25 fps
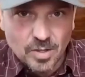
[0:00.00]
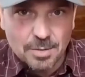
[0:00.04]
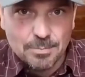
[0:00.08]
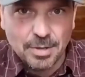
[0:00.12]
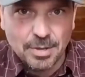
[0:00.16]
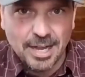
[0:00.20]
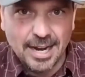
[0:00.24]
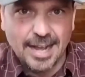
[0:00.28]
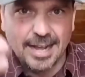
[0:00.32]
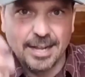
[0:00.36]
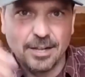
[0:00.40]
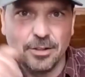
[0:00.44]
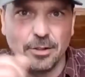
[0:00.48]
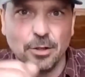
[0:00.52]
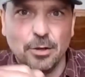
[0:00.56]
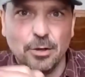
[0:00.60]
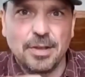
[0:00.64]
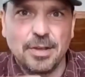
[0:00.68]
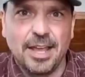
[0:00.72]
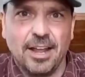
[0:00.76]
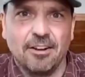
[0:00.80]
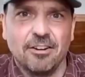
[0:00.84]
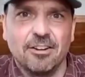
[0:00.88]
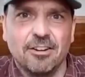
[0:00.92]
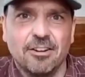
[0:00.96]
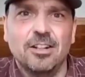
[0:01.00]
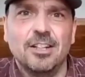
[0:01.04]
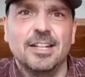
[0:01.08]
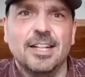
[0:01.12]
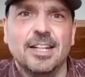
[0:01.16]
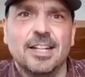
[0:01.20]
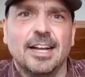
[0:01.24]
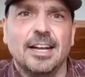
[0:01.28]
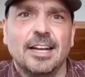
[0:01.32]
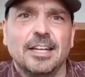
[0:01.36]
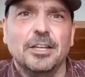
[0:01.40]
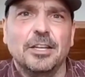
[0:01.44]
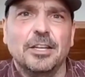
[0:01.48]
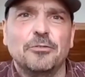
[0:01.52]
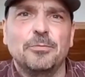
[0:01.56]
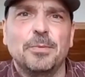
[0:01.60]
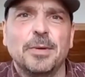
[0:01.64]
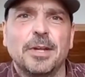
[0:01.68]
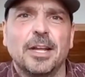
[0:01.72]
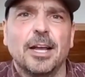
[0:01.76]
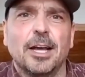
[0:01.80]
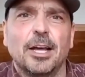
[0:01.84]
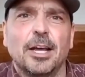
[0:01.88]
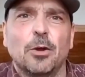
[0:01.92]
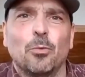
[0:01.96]
But I don't know, Carol, you've
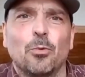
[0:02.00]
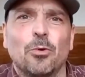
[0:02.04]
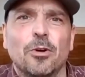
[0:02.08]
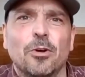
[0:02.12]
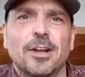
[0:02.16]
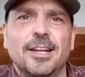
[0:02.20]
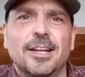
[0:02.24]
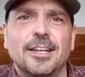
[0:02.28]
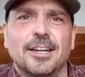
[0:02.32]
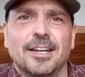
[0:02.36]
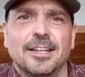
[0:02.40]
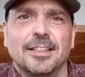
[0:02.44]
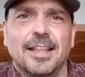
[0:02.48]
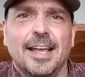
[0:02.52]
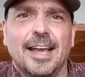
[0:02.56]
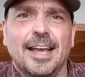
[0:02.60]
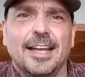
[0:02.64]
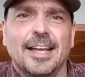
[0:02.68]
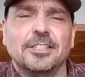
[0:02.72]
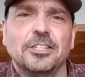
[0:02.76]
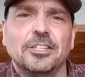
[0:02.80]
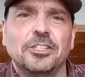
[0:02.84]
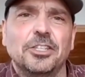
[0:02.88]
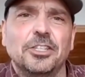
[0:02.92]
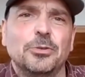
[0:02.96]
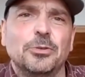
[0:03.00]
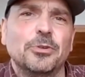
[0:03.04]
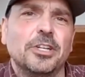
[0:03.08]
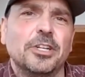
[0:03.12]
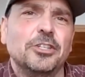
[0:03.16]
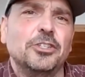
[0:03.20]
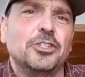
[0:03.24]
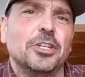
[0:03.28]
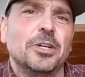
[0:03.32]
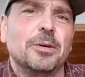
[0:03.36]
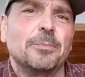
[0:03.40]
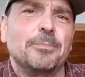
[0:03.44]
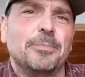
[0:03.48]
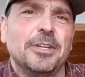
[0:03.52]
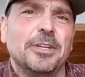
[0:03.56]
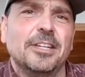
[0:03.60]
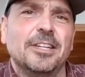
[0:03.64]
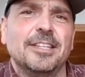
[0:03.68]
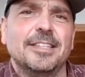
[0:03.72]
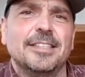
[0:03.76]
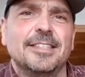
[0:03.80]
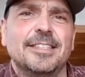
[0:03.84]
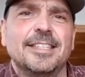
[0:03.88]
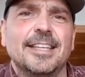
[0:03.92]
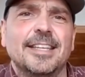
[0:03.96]
been kind of working on that. Did you want to jump
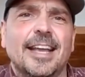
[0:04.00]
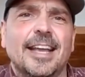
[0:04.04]
in and